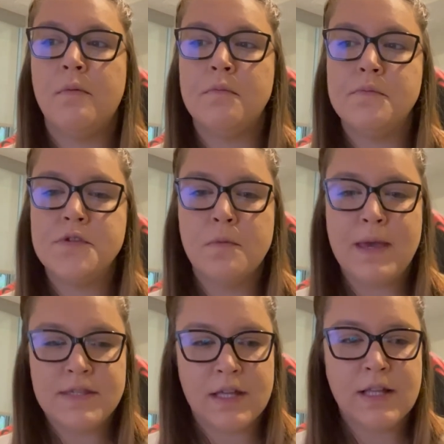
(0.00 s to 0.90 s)
So
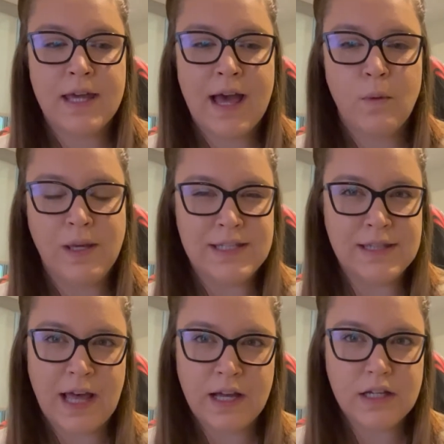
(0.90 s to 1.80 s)
basically how we did
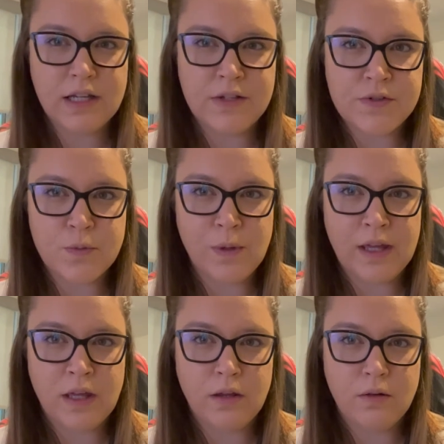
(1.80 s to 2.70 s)
that is
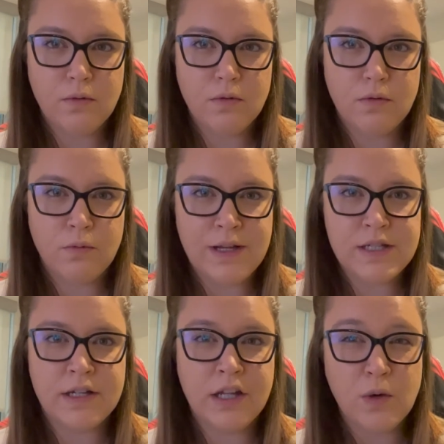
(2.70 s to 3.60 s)
we
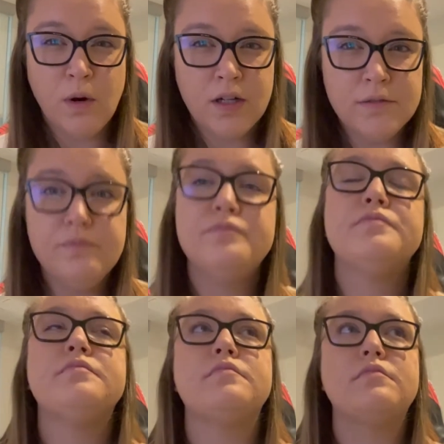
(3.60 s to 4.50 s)
rented a U-Haul.
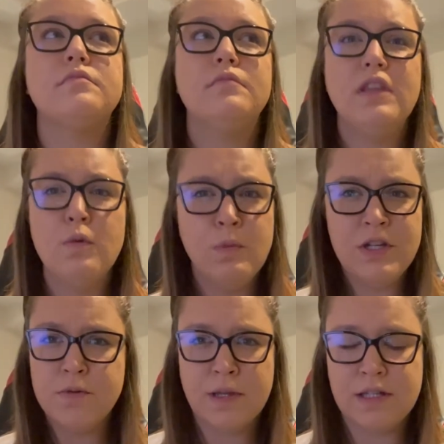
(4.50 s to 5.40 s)
We
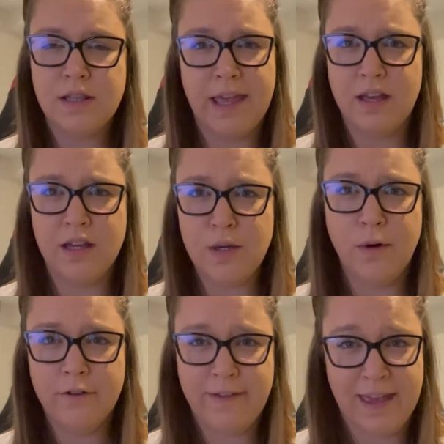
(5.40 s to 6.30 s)
just rented like a
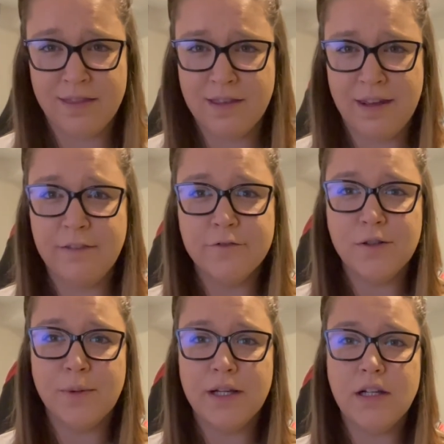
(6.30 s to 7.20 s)
U-Haul van, the
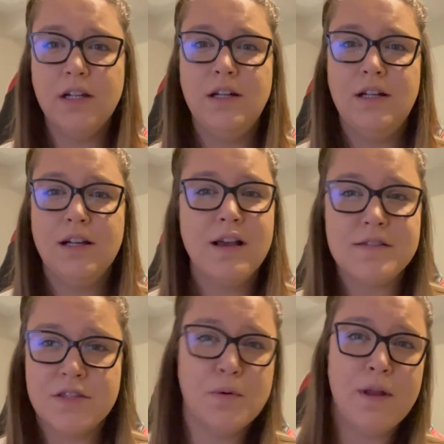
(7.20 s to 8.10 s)
9-foot one, because
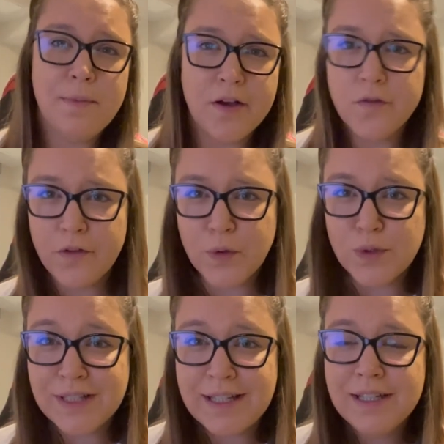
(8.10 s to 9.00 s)
it's $20 for the whole
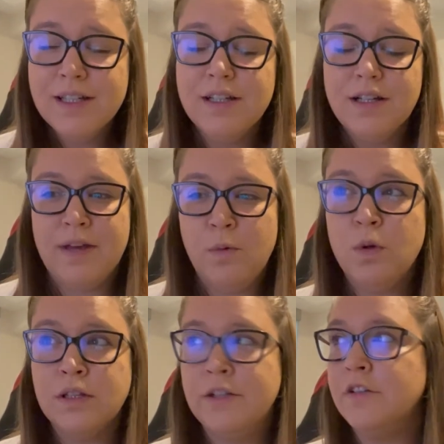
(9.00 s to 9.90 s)
day, and we're
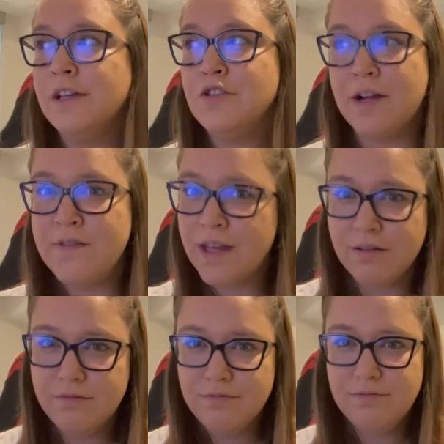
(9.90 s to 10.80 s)
literally
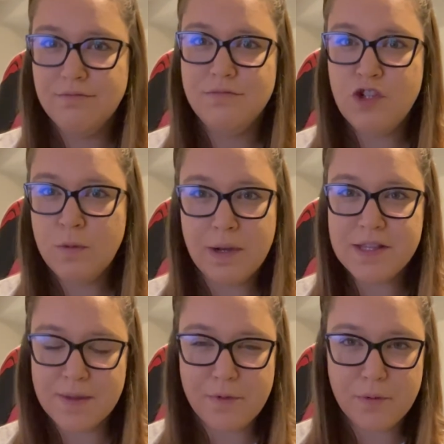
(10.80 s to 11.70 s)
driving 2
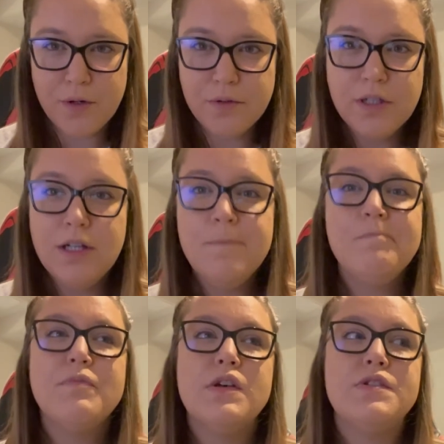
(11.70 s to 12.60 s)
minutes up the road,
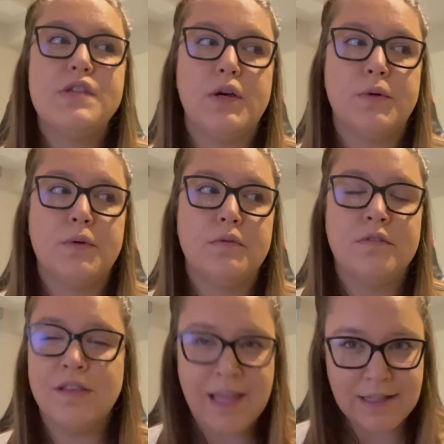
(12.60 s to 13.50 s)
so
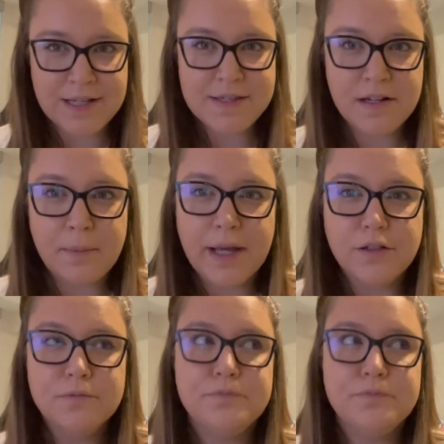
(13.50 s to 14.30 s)
like less than a mile.